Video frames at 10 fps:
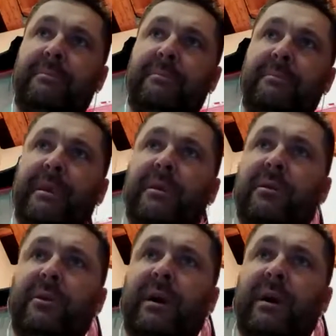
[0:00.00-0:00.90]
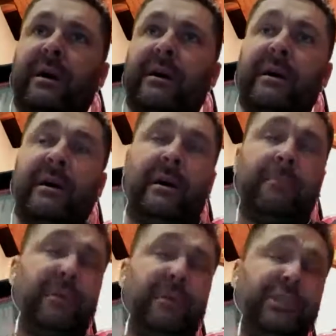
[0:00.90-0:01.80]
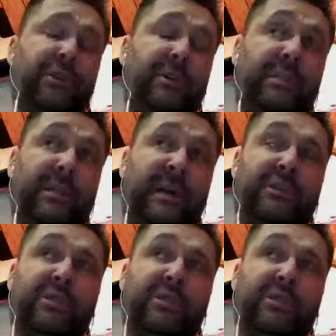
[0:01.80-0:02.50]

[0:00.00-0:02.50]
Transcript: you gotta. I'm pretty sure you still have